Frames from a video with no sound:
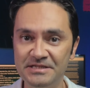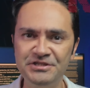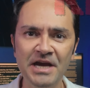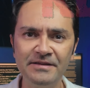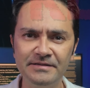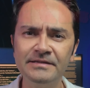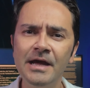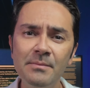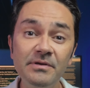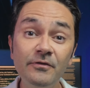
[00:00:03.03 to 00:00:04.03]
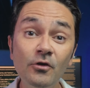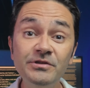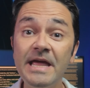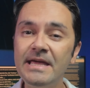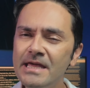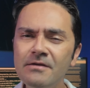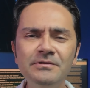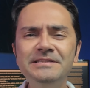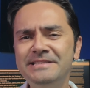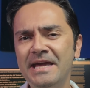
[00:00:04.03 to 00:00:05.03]
rejected before they
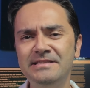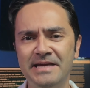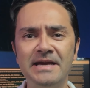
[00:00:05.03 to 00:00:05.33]
even take the